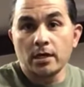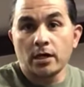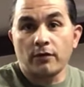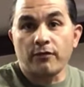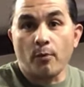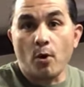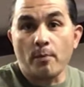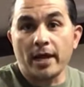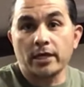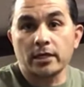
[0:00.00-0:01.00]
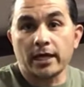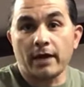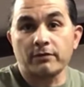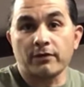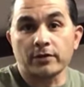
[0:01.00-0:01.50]
A 4-bolt main, you're going to have
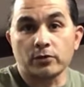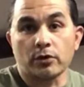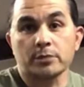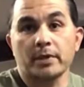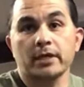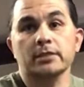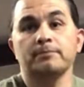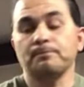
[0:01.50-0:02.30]
different torque specs.